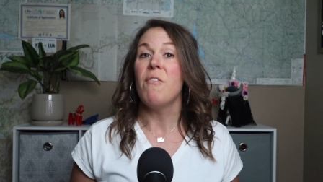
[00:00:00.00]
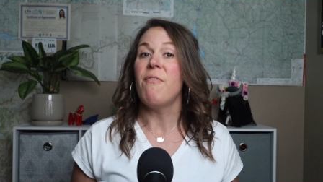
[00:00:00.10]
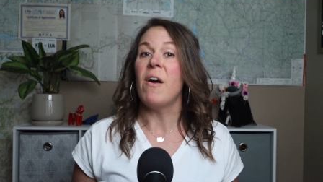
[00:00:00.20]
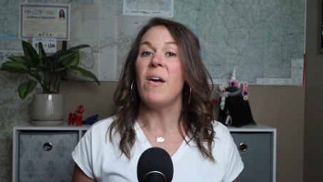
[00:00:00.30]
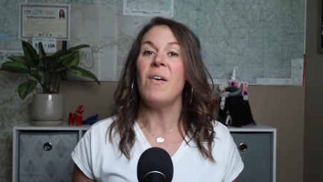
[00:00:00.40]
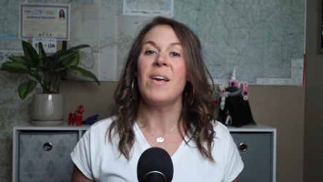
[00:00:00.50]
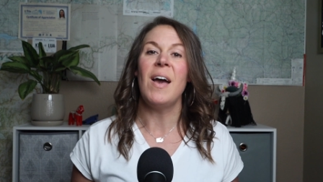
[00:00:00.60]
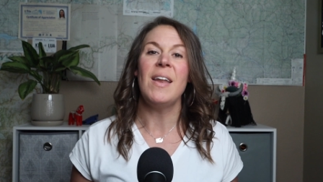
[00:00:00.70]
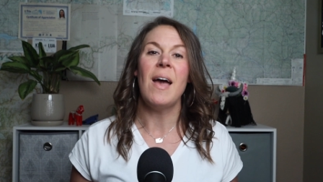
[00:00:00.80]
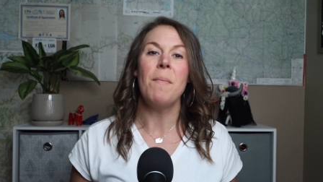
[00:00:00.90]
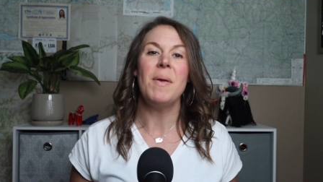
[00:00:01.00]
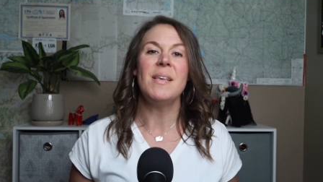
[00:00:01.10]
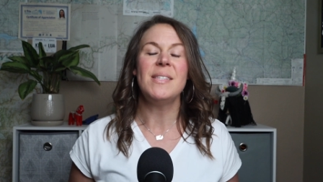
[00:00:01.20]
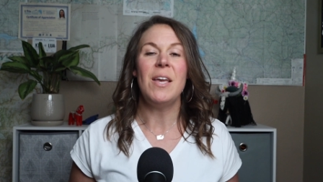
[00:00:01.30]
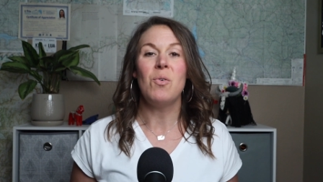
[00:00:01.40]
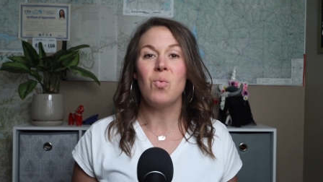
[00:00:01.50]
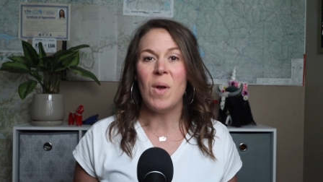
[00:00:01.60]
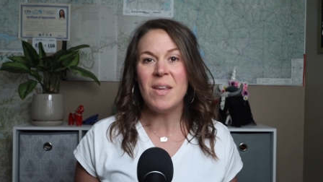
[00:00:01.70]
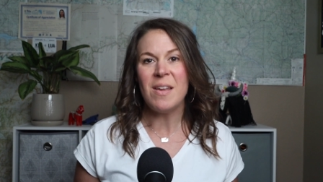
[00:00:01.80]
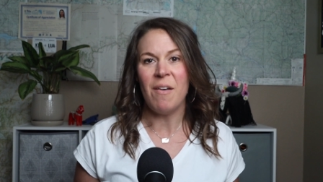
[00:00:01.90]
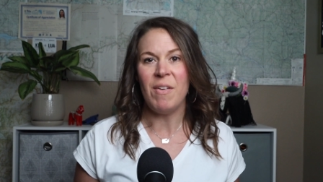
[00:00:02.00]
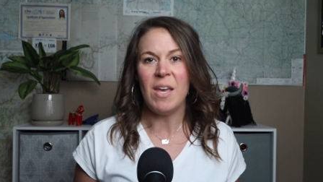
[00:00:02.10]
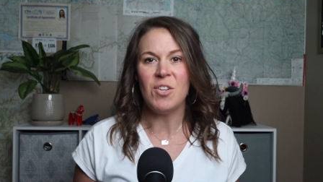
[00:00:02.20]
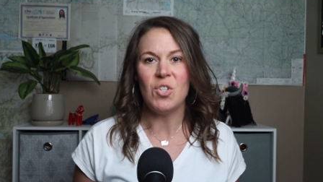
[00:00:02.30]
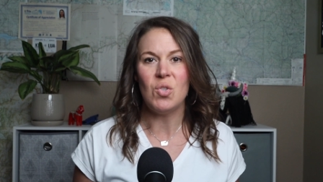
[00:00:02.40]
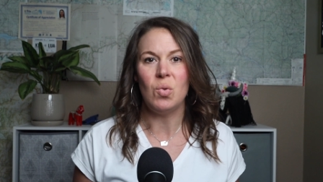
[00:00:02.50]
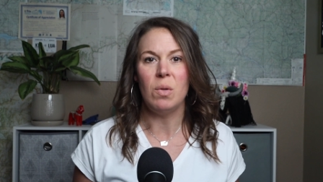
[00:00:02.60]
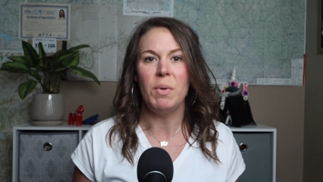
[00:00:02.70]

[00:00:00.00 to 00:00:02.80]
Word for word: The FarOut Guide app is a great navigation tool,